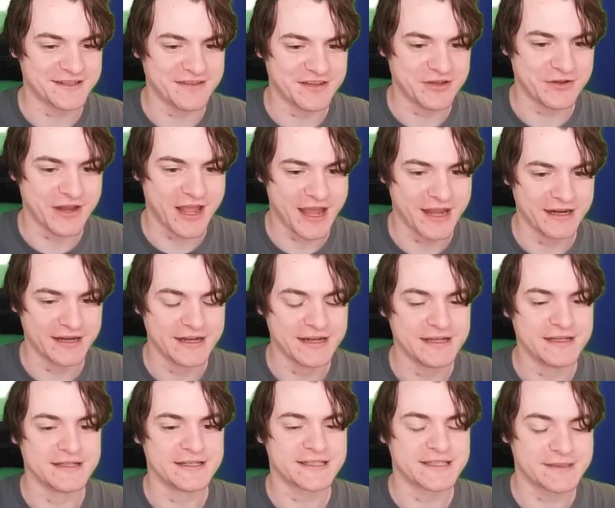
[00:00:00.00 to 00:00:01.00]
in the UK.
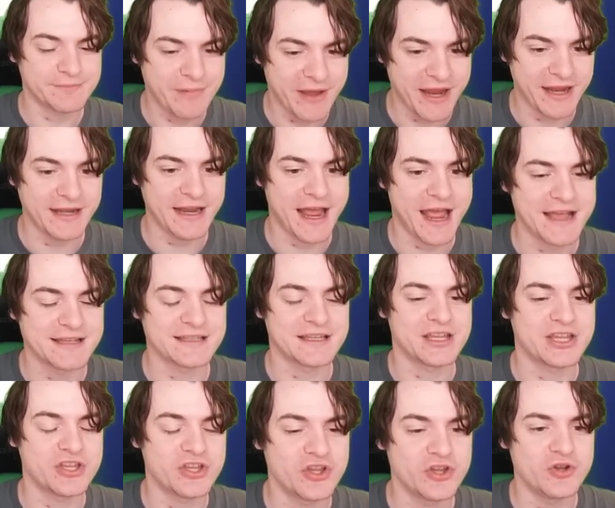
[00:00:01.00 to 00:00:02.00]
Spain has
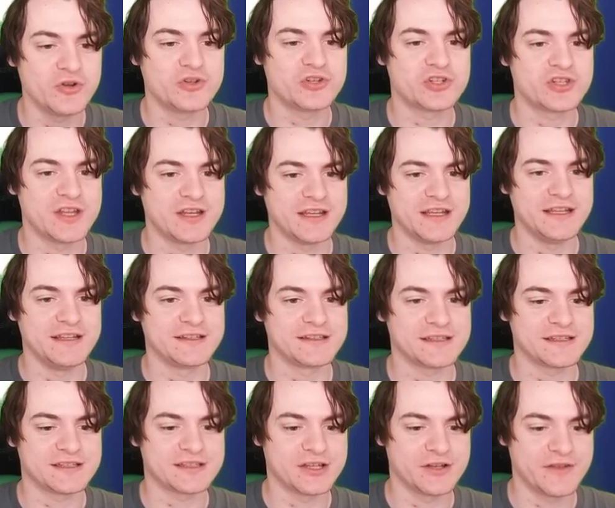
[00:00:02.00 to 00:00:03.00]
huge
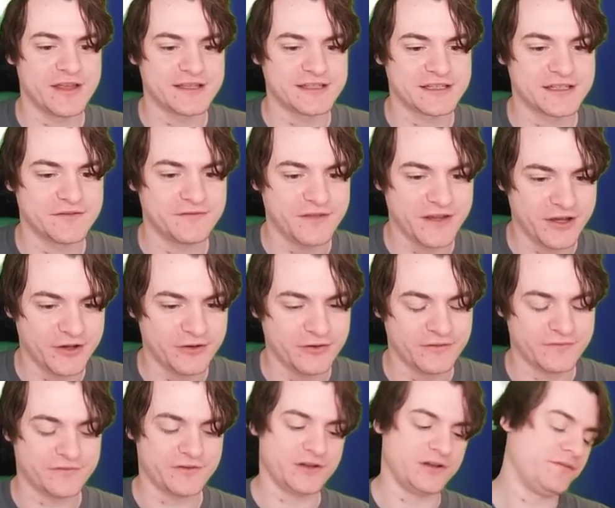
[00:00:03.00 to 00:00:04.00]
cities. So there's
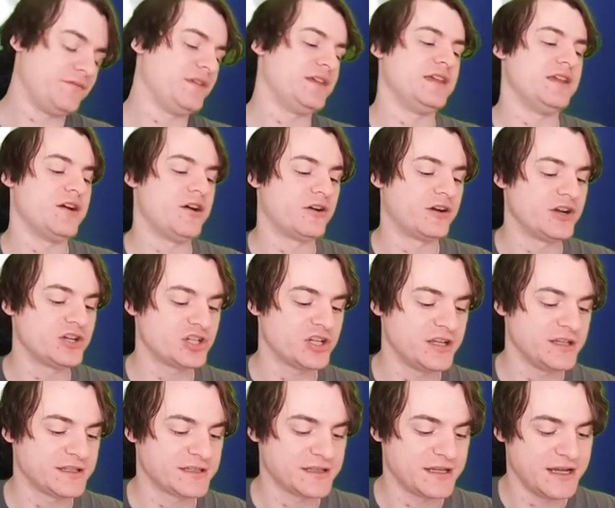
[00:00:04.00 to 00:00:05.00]
Seville for the
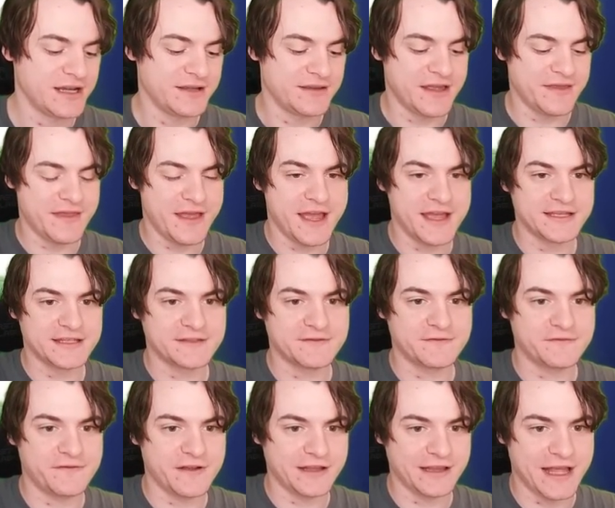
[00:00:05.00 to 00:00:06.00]
oranges. Then there's
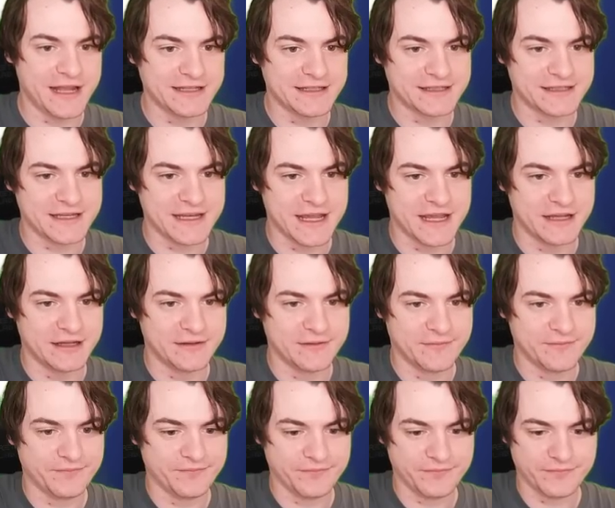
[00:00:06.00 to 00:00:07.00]
Valencia.
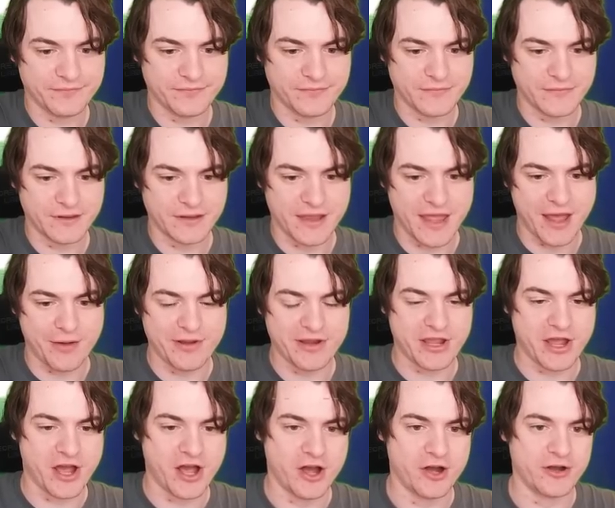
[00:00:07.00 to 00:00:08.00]
There we
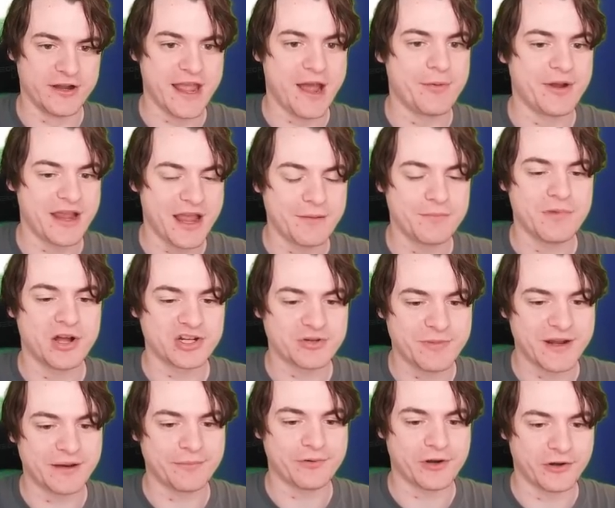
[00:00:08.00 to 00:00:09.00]
go. Yeah, we're getting much
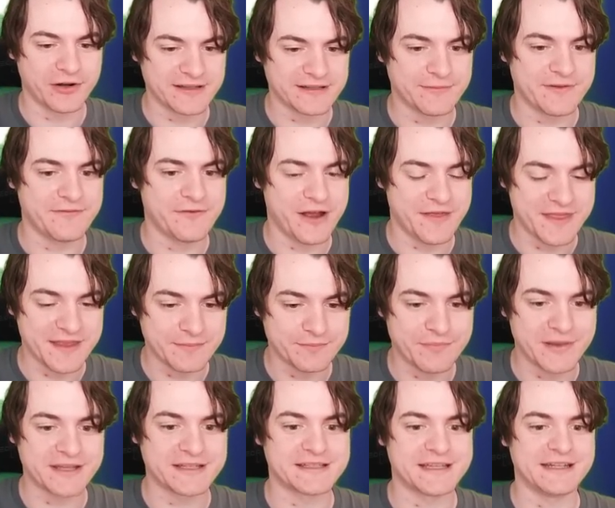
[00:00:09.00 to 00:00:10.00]
better progress if we find the
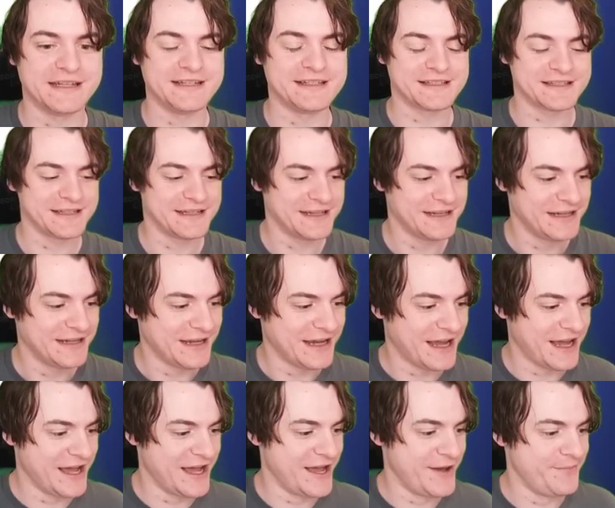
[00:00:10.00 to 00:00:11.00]
big cities.
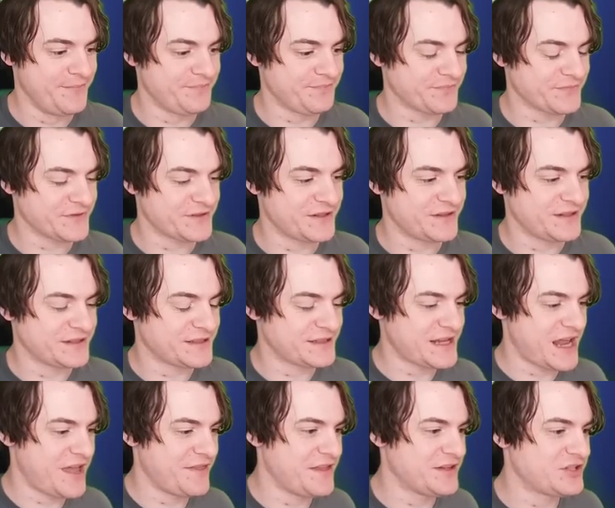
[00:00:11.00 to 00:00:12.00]

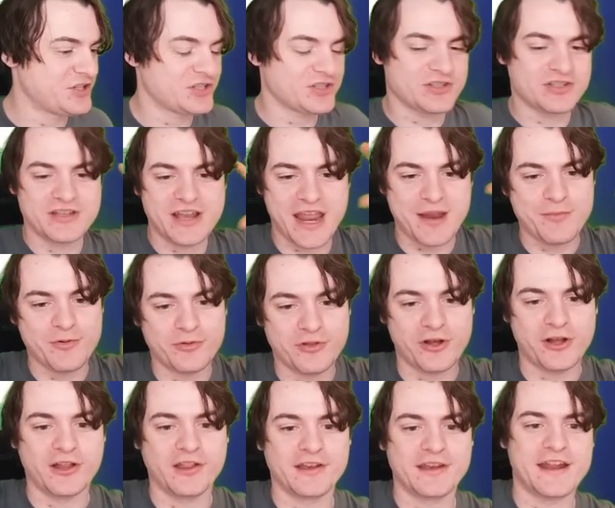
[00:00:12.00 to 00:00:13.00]
Just name all the
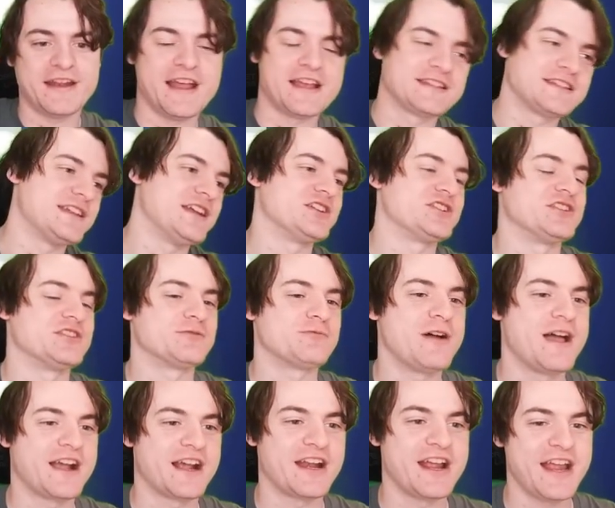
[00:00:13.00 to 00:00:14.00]
holiday destinations.
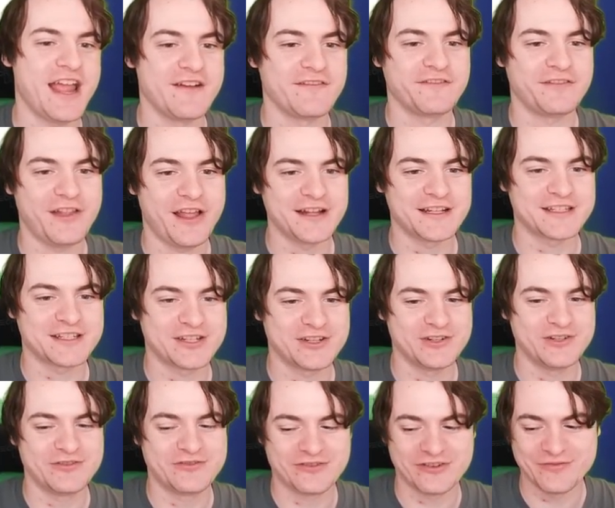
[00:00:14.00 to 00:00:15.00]
Where can I get flights
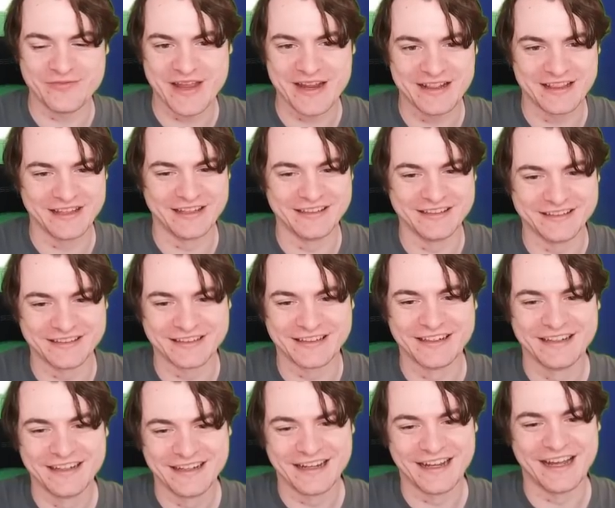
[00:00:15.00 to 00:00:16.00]
to from England?
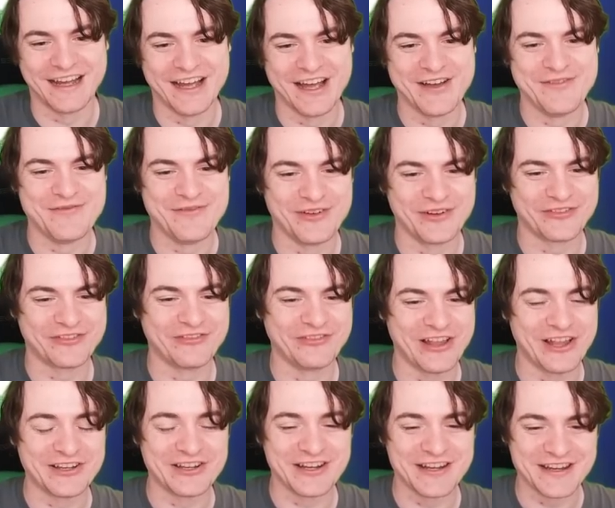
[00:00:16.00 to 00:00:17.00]
Or from
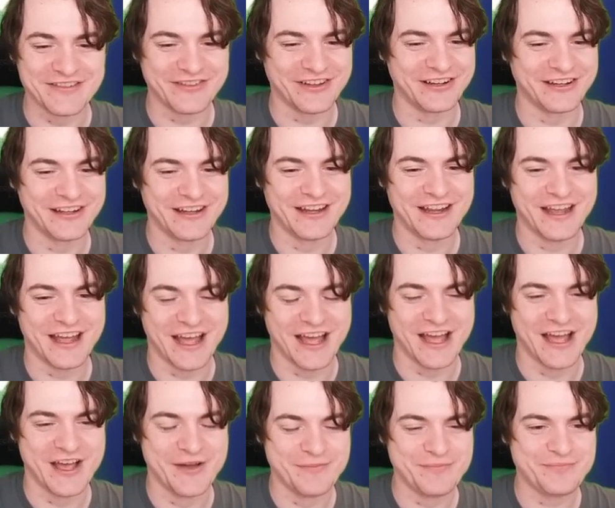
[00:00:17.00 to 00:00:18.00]
London, even.
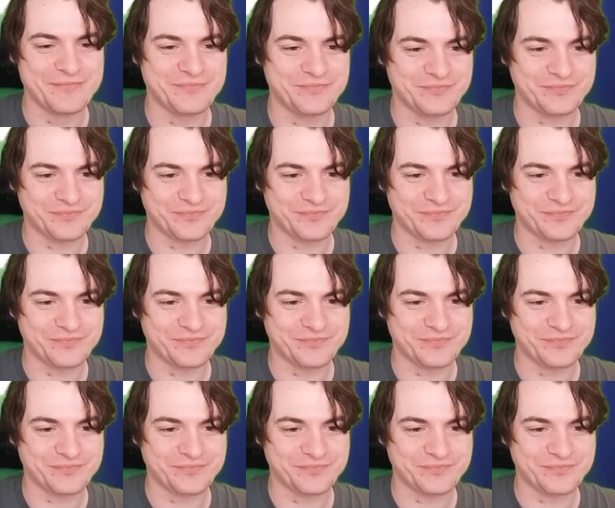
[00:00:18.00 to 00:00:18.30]
We're